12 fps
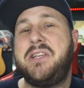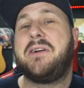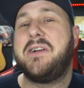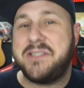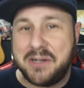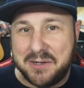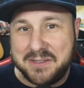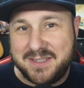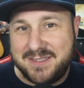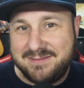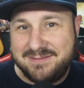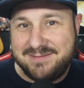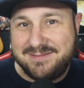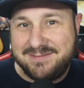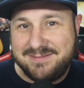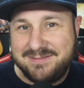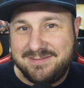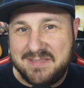you're a dirt.
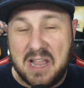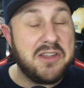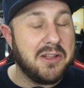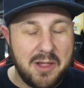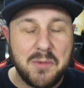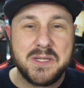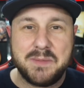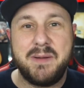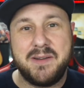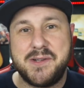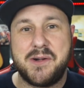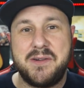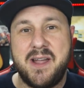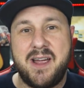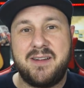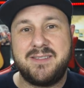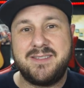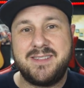And you'll always be a dirt
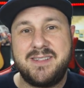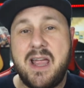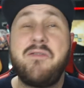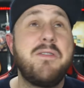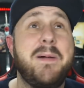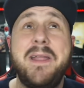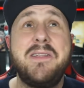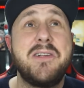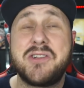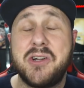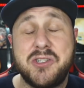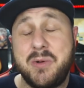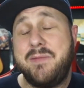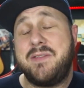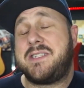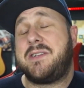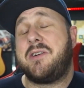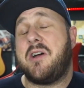now. Everybody in your church who
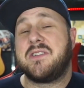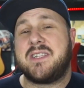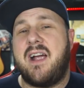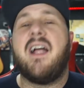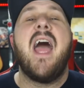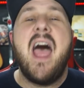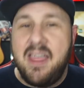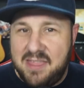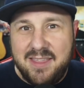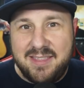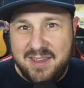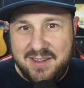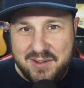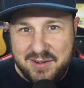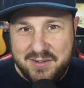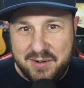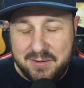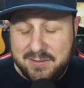even still goes there, they think you're
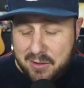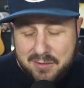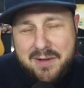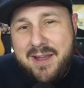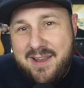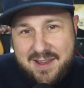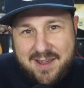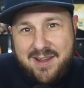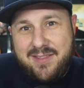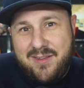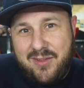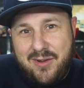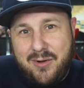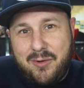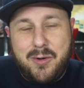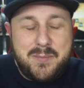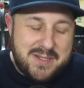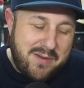a dirt. They're knitting in their little
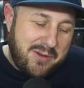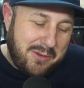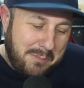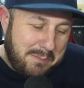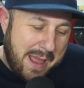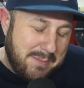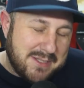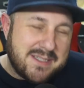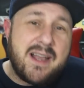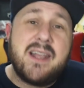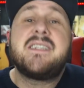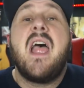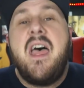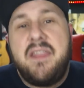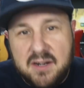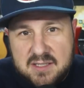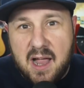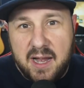groups and their little Bible studies.
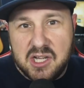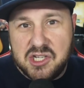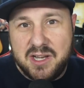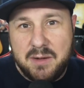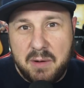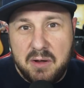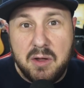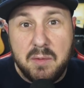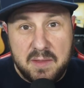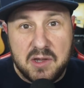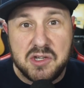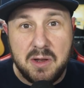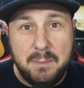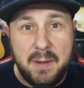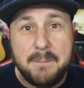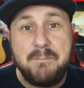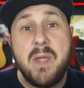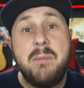They're talking shit about you, and they should
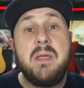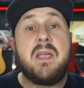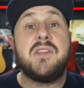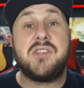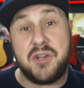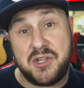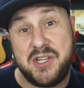be because you're